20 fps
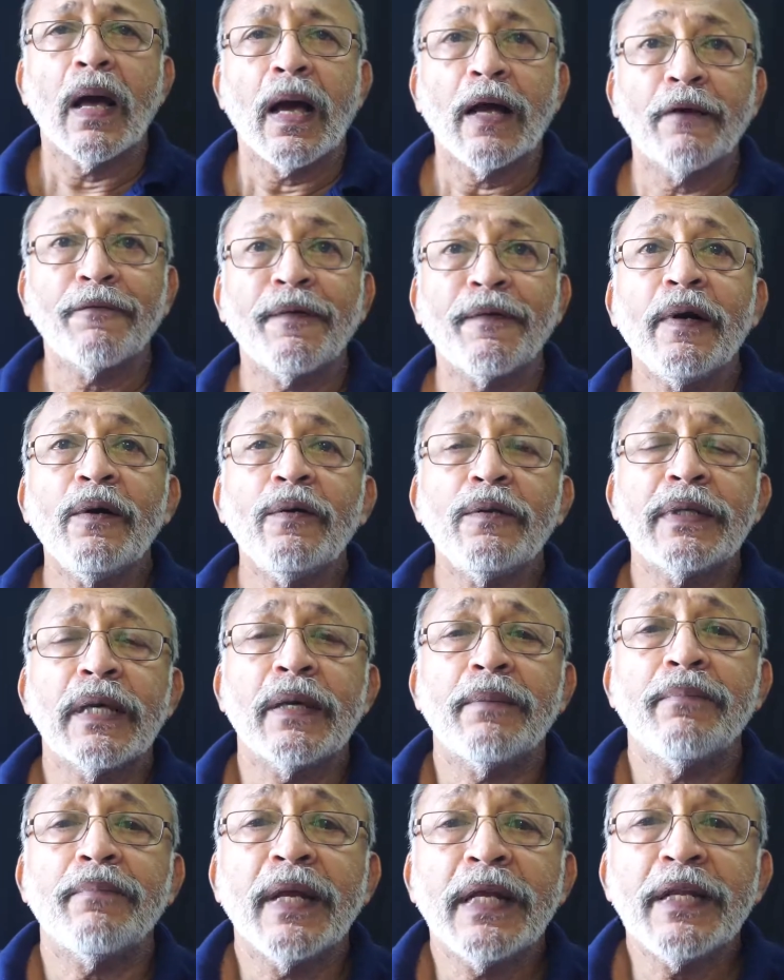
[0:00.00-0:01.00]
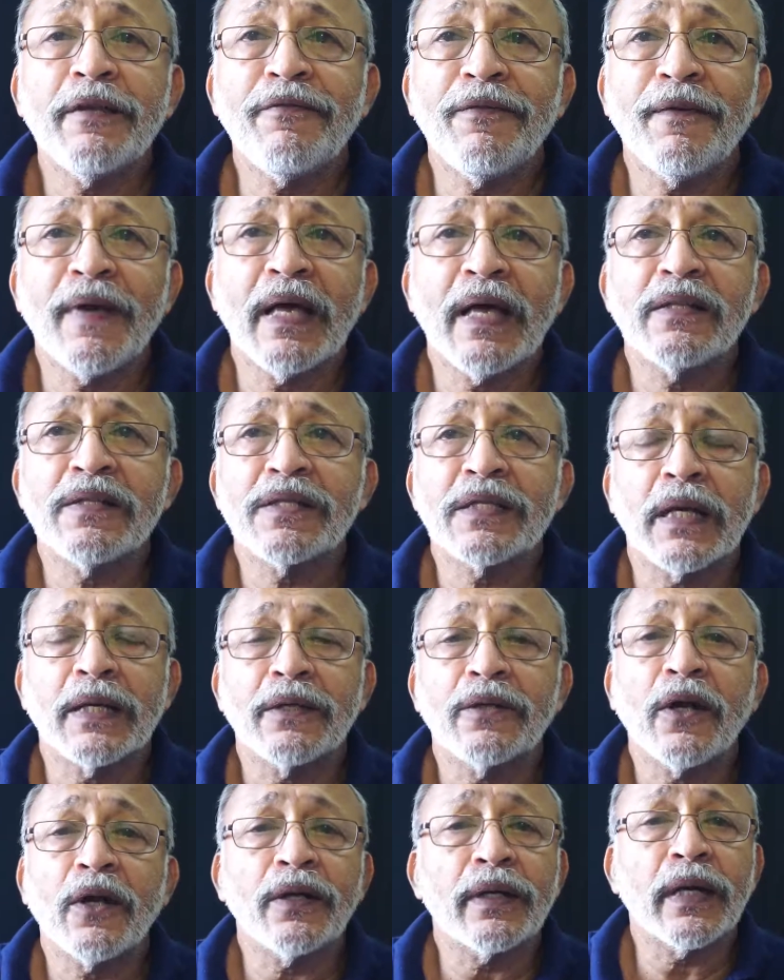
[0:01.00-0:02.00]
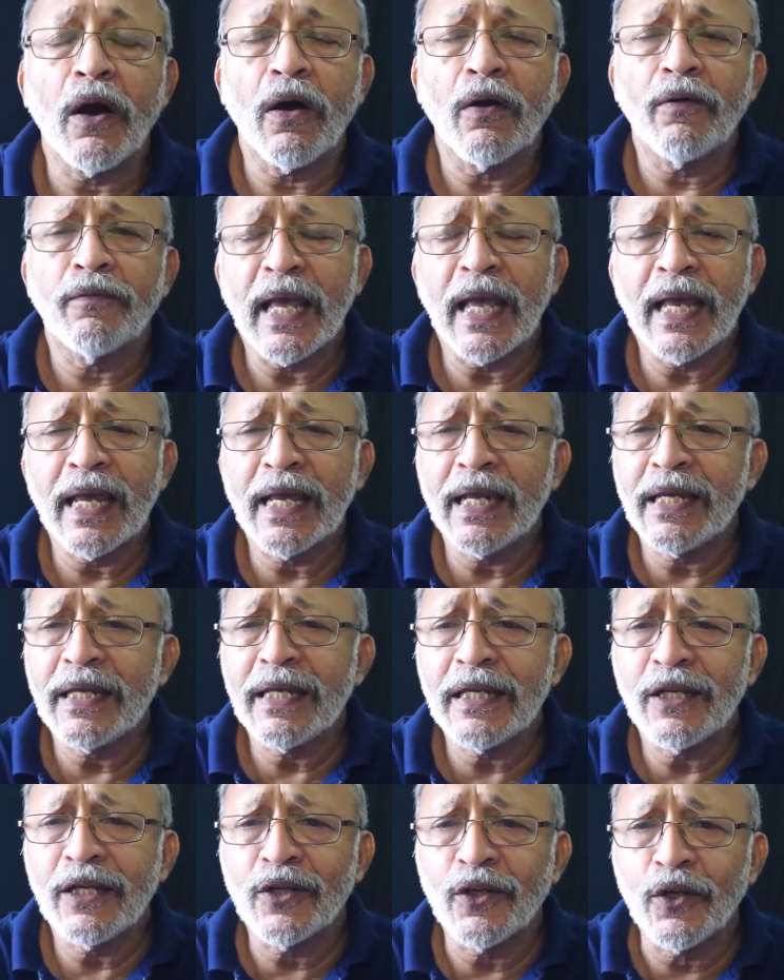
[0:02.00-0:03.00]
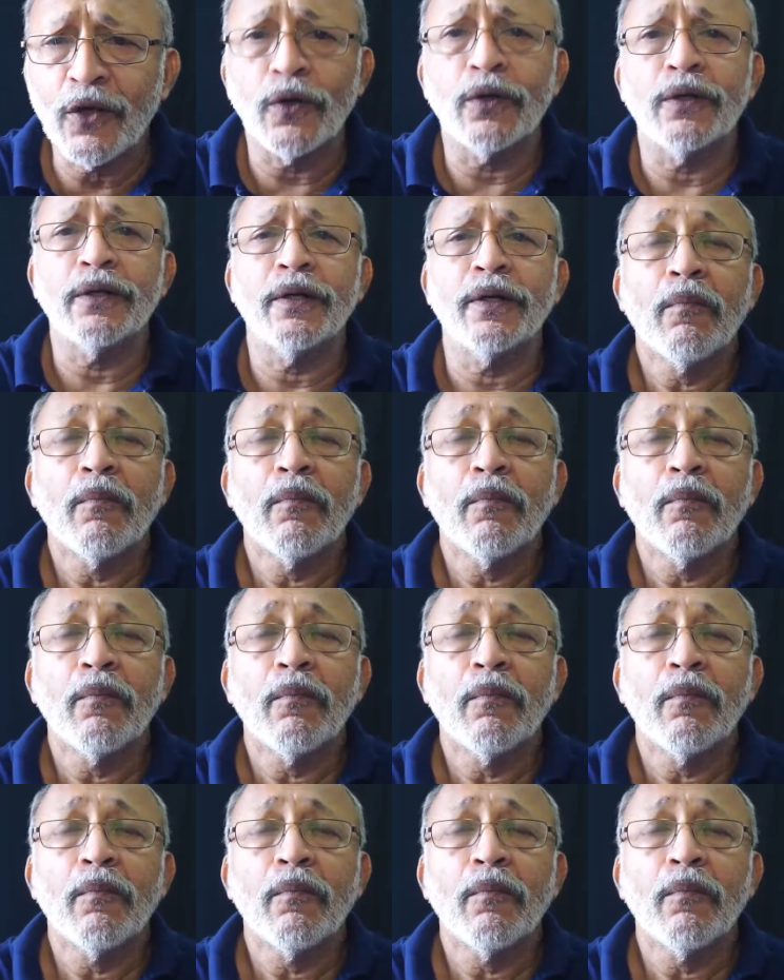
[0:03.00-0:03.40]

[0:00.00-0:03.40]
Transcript: I found that many fans are not of any good.